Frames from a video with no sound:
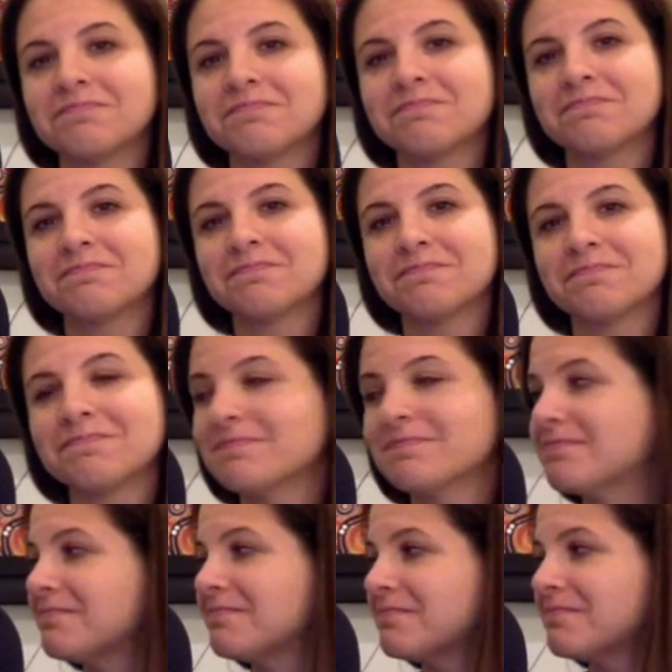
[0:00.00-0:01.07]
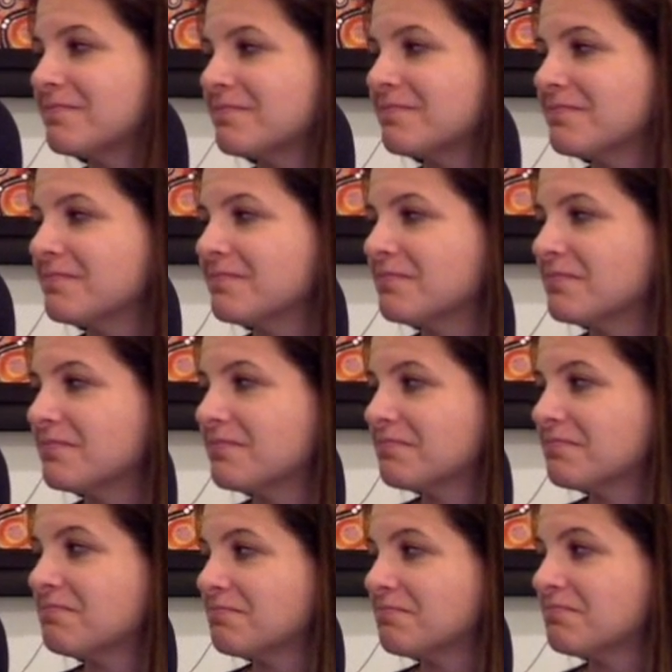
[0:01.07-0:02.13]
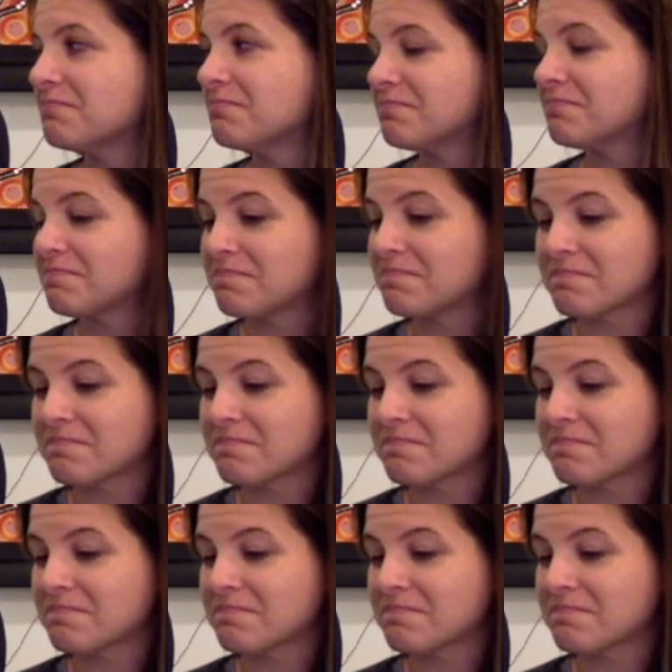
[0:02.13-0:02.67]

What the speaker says: (not speaking)